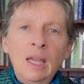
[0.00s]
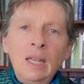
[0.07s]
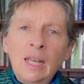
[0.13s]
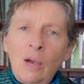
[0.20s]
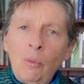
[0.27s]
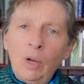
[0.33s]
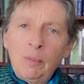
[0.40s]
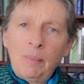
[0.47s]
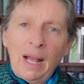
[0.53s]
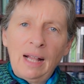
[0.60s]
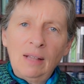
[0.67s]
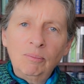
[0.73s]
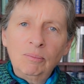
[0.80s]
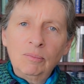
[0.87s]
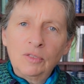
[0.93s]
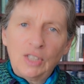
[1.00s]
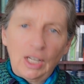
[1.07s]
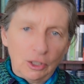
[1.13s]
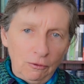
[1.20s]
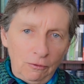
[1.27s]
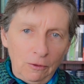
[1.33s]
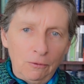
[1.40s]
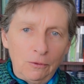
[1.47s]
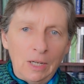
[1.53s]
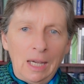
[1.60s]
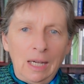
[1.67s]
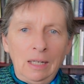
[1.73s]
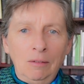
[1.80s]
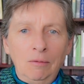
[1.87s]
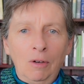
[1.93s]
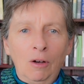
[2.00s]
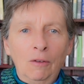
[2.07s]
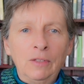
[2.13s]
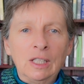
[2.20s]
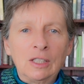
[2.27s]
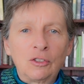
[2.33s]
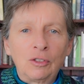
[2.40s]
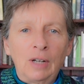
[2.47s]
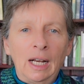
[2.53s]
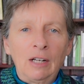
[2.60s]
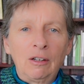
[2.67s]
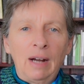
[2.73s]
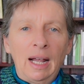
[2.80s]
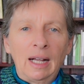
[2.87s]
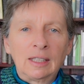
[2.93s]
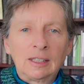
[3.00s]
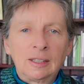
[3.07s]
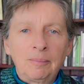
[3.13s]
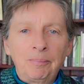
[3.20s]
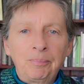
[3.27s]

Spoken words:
Now, what about Section 15 of the Australia Acts?